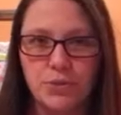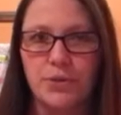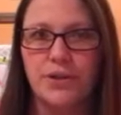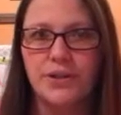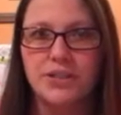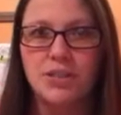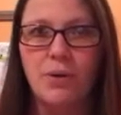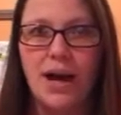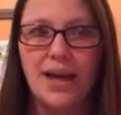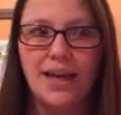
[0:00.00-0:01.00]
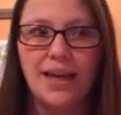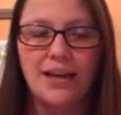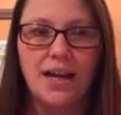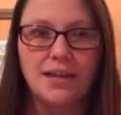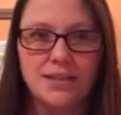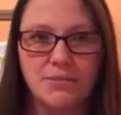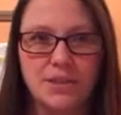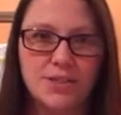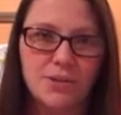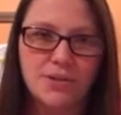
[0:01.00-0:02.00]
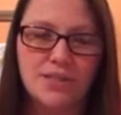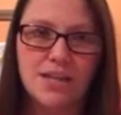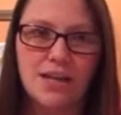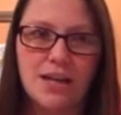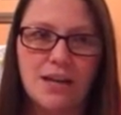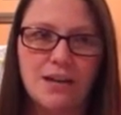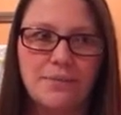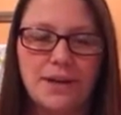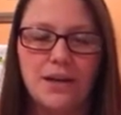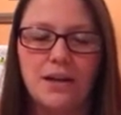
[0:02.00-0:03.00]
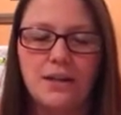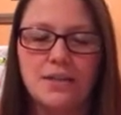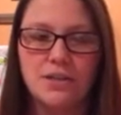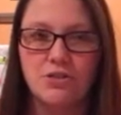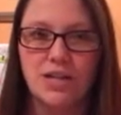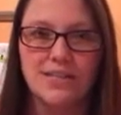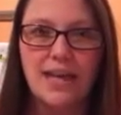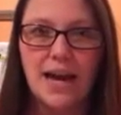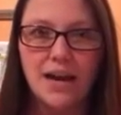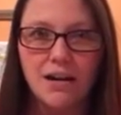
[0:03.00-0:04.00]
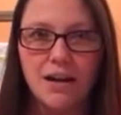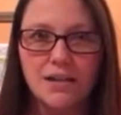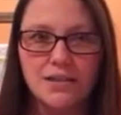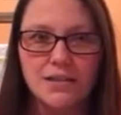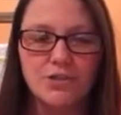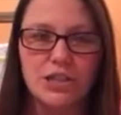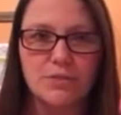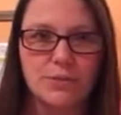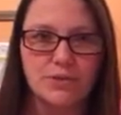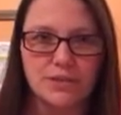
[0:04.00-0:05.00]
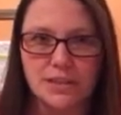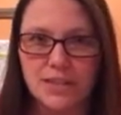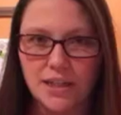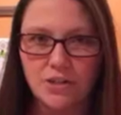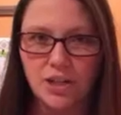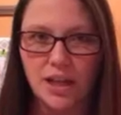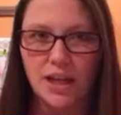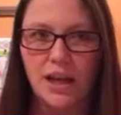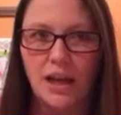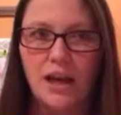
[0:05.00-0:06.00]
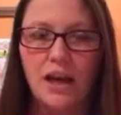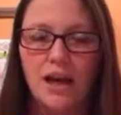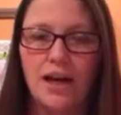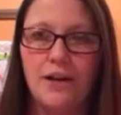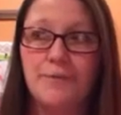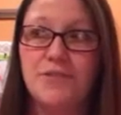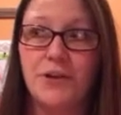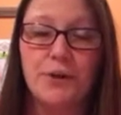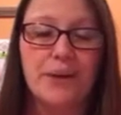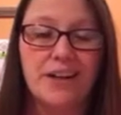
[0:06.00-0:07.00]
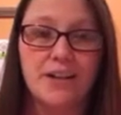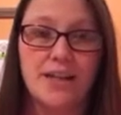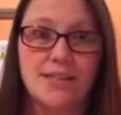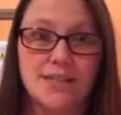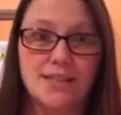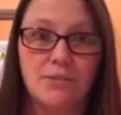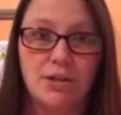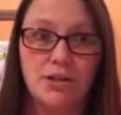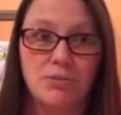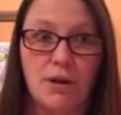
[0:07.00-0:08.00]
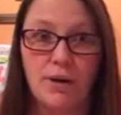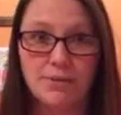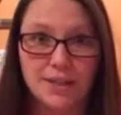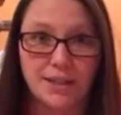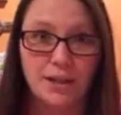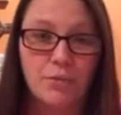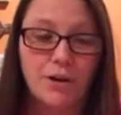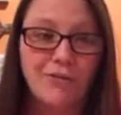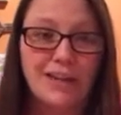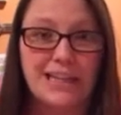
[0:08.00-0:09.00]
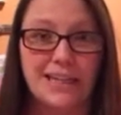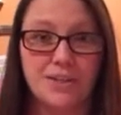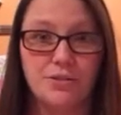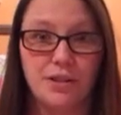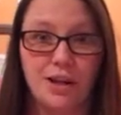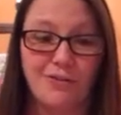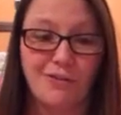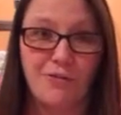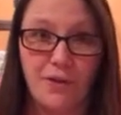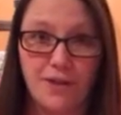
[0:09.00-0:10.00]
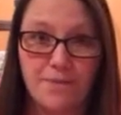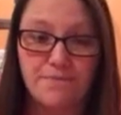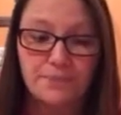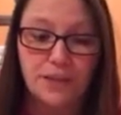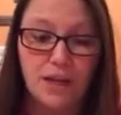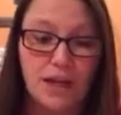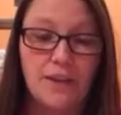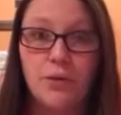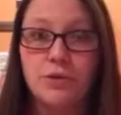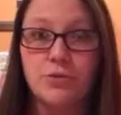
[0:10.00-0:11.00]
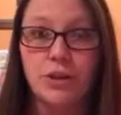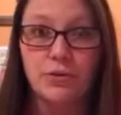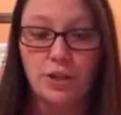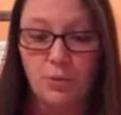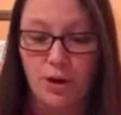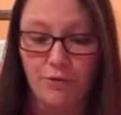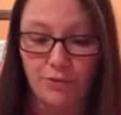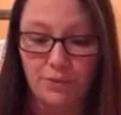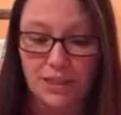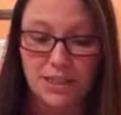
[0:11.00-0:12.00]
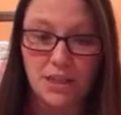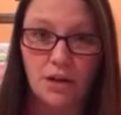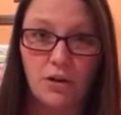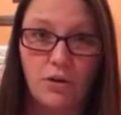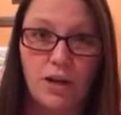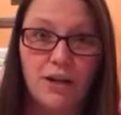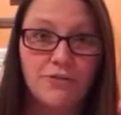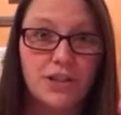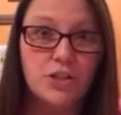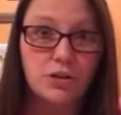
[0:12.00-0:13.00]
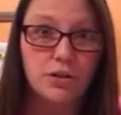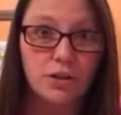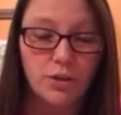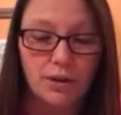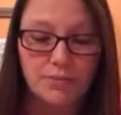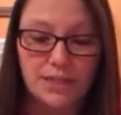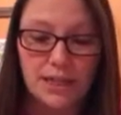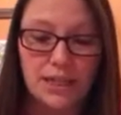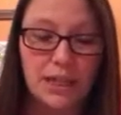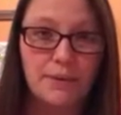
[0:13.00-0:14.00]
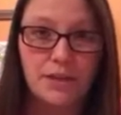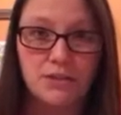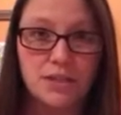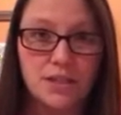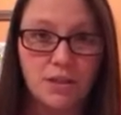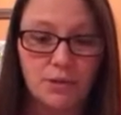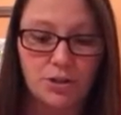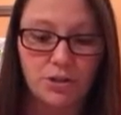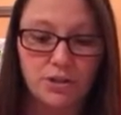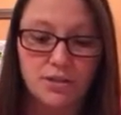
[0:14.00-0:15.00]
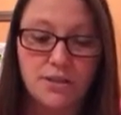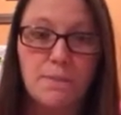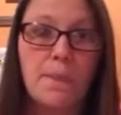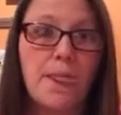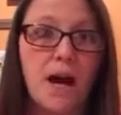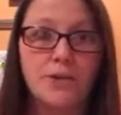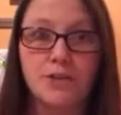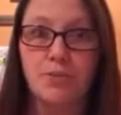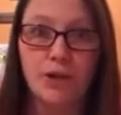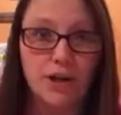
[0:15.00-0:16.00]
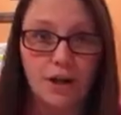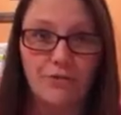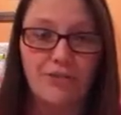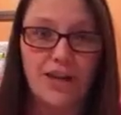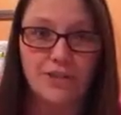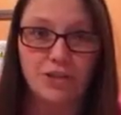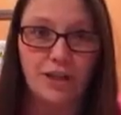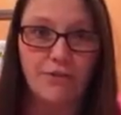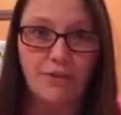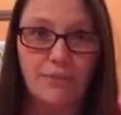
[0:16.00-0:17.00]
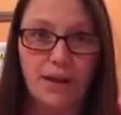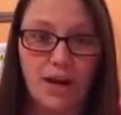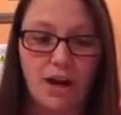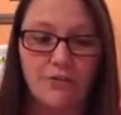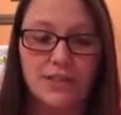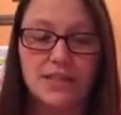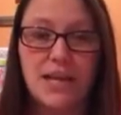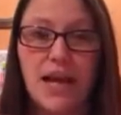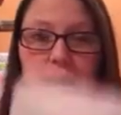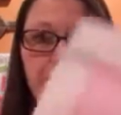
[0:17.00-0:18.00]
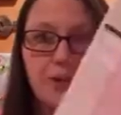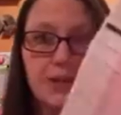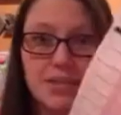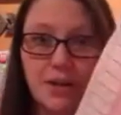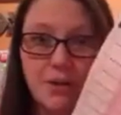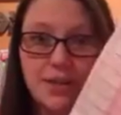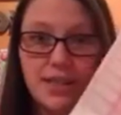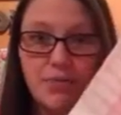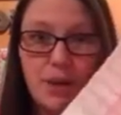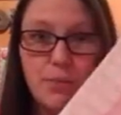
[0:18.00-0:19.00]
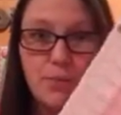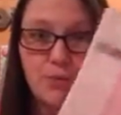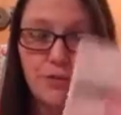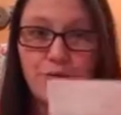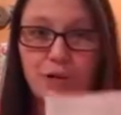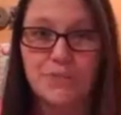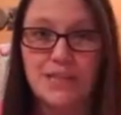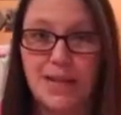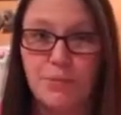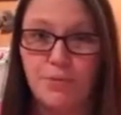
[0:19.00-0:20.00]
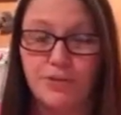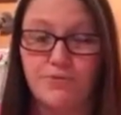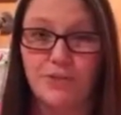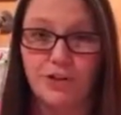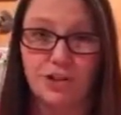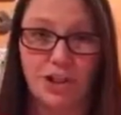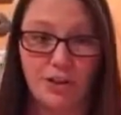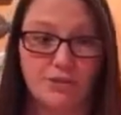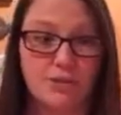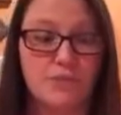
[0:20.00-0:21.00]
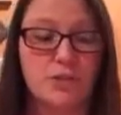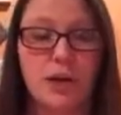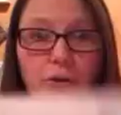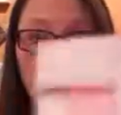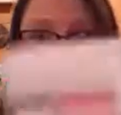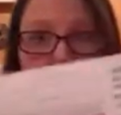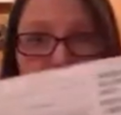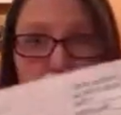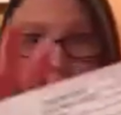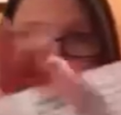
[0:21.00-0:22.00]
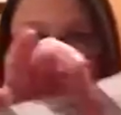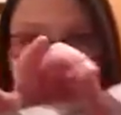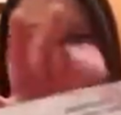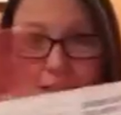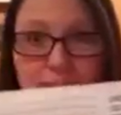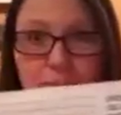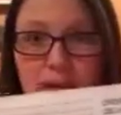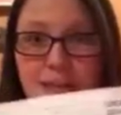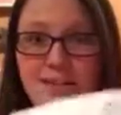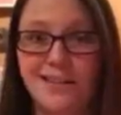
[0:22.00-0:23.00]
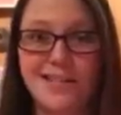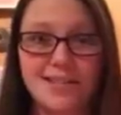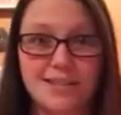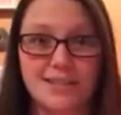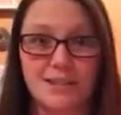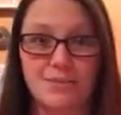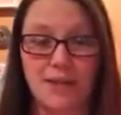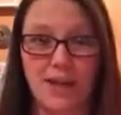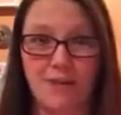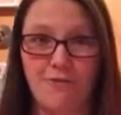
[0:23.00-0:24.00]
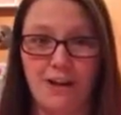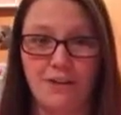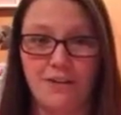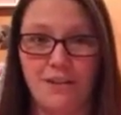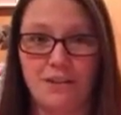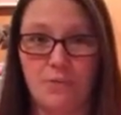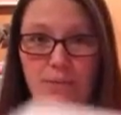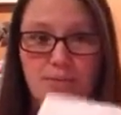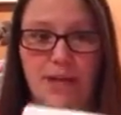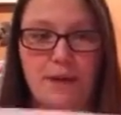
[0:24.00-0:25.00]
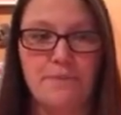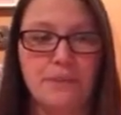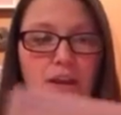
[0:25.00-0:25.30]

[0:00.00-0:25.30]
orders so I can customize the order to them, suggest add-ons, suggest personalization. It's very rare that I send somebody to my website anymore. Frankly, I do a lot of it for them, and that works really well for me. So if they do go to the website, like my Hostess of the Month girls, I'll just print off that sheet from back office. Otherwise, I always have paper order forms that I prefer to use. So I created these labels, and this is based on the system that I found on this website